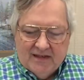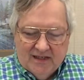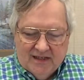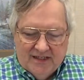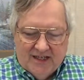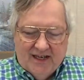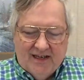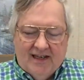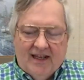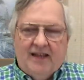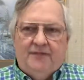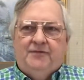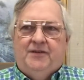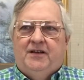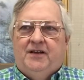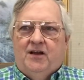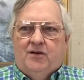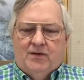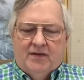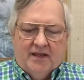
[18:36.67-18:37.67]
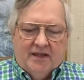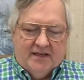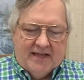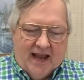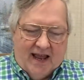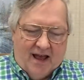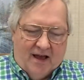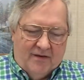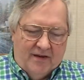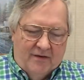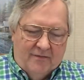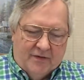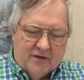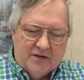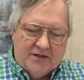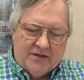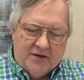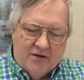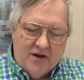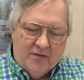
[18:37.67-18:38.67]
She left to go into the town, and
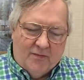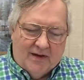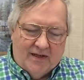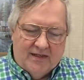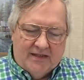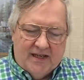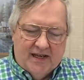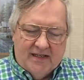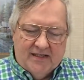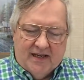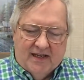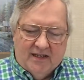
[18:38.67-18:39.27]
verse thirty-one says,